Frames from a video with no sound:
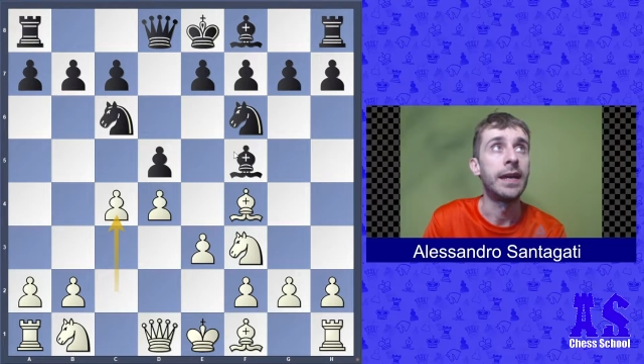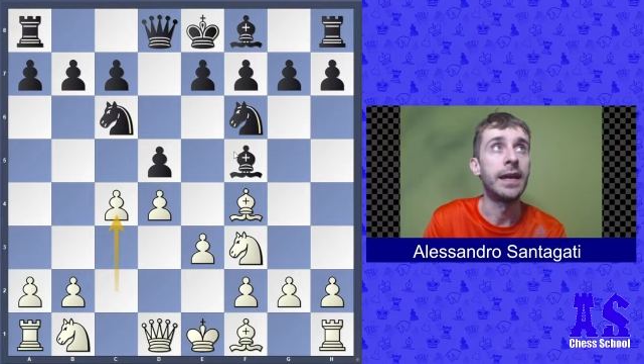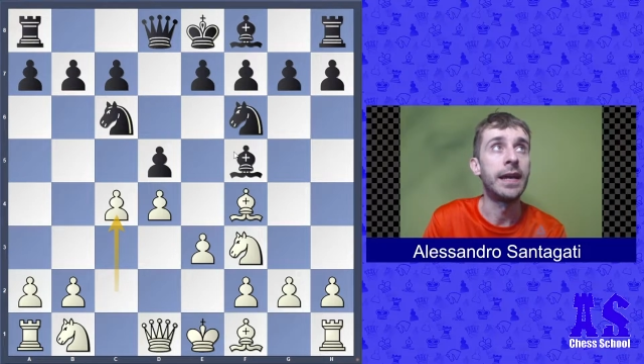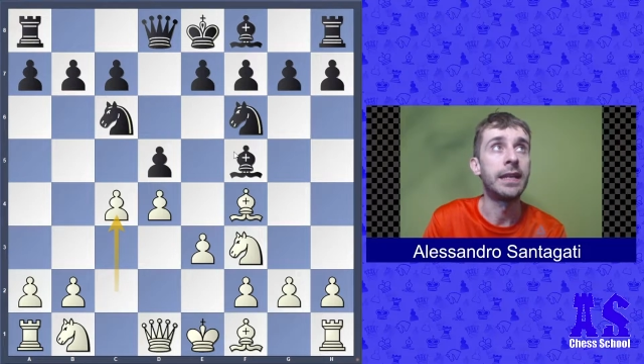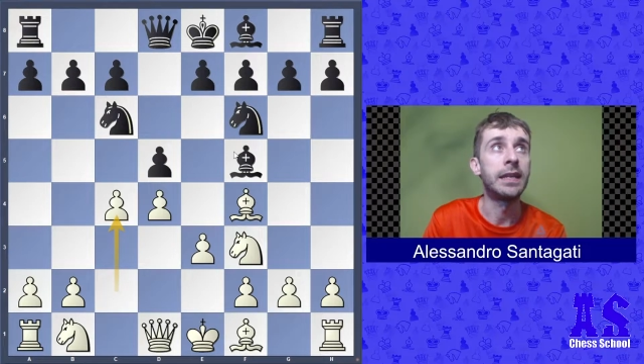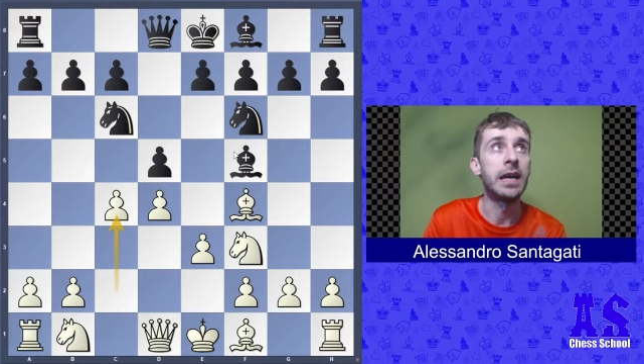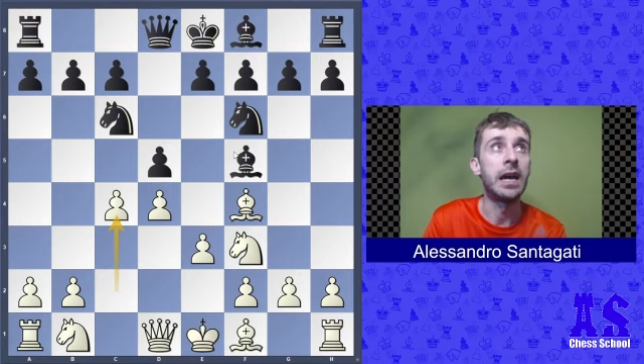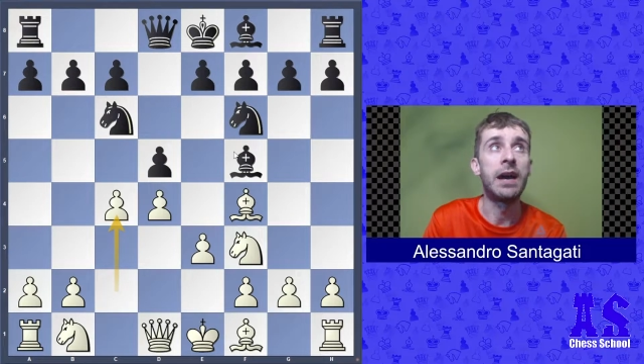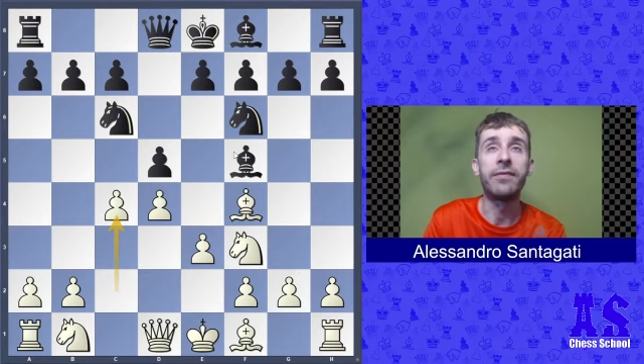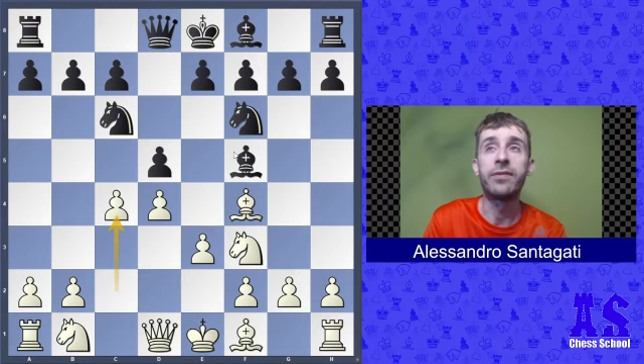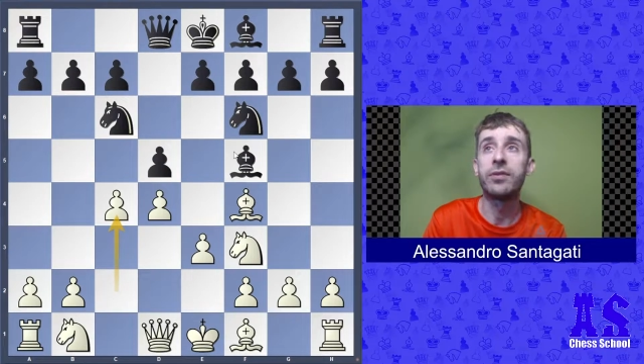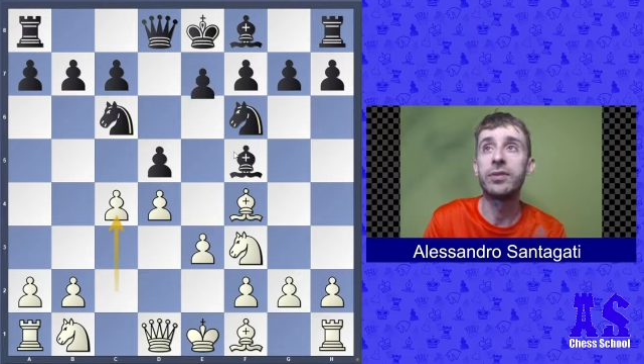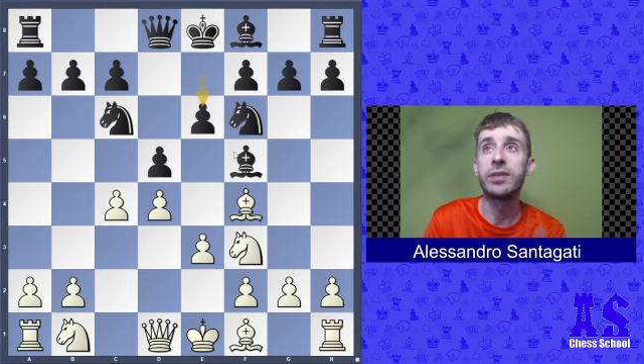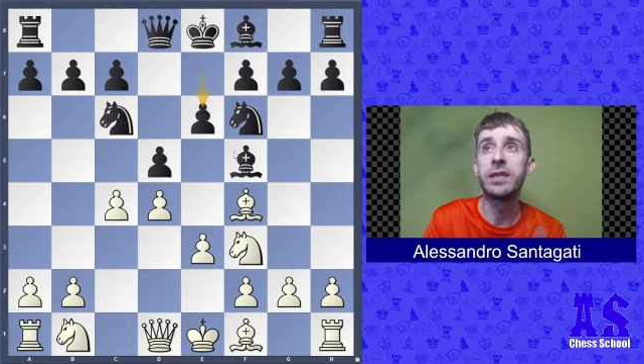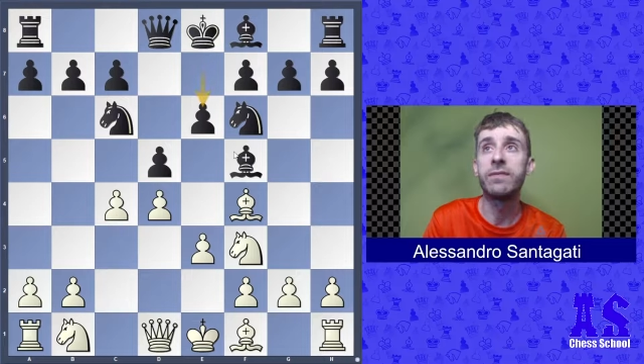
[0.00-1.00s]
And
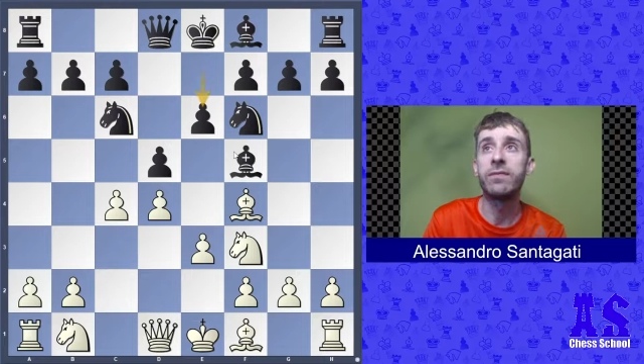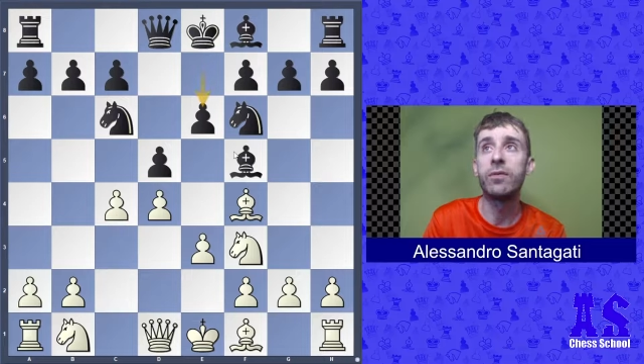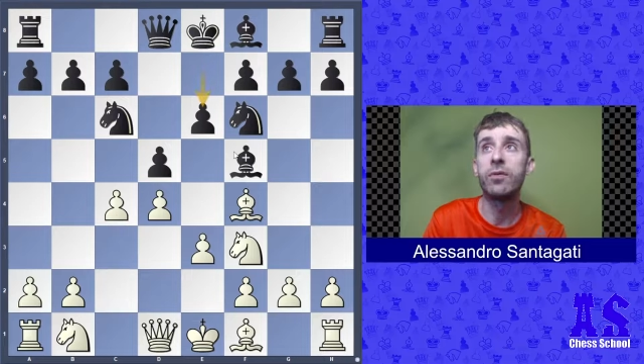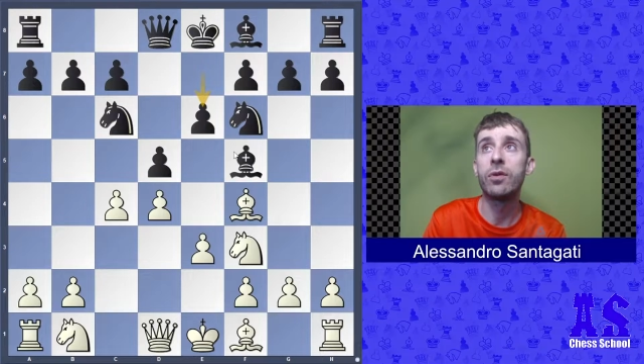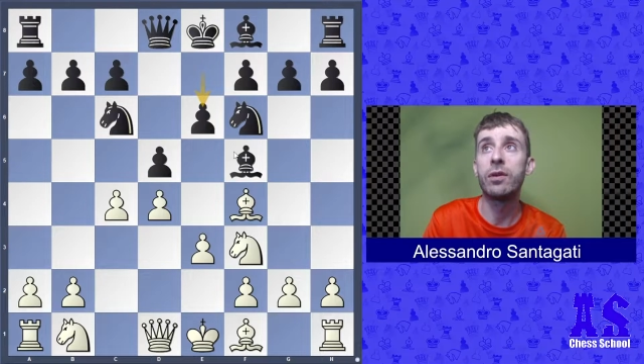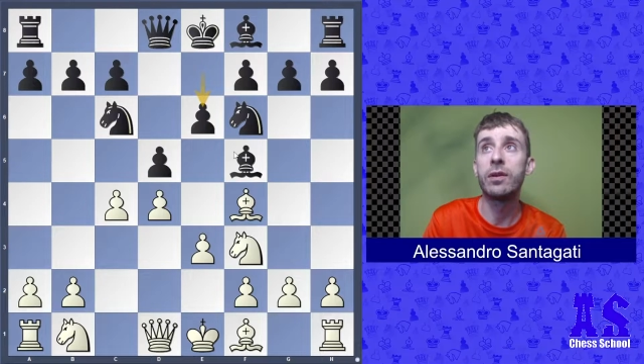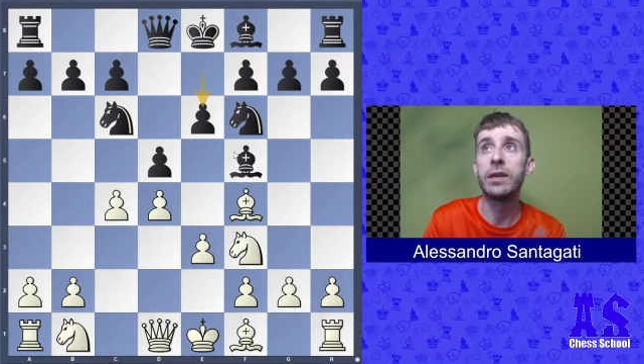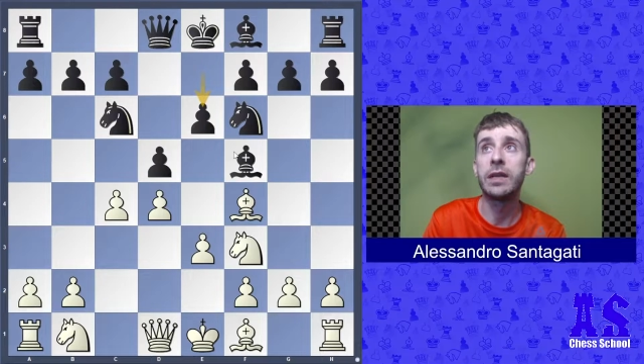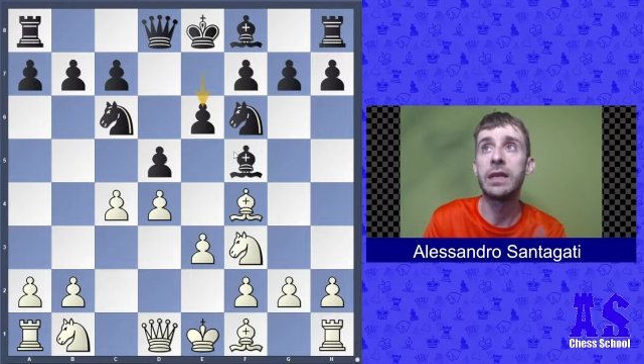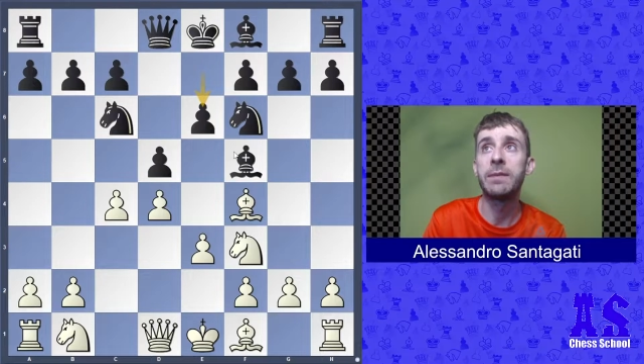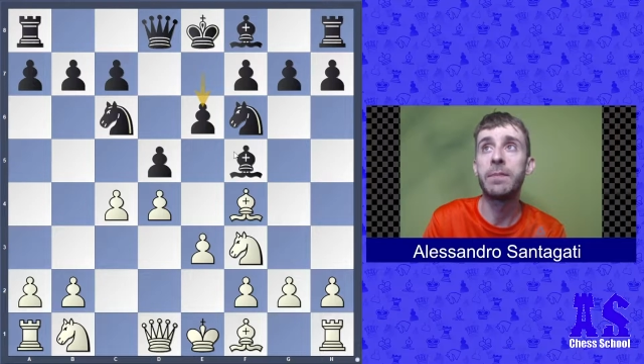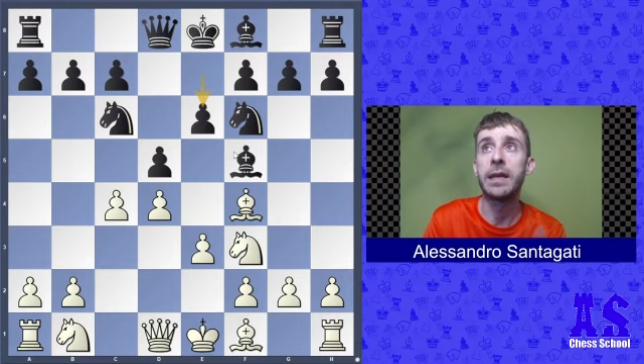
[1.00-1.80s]
after c4, he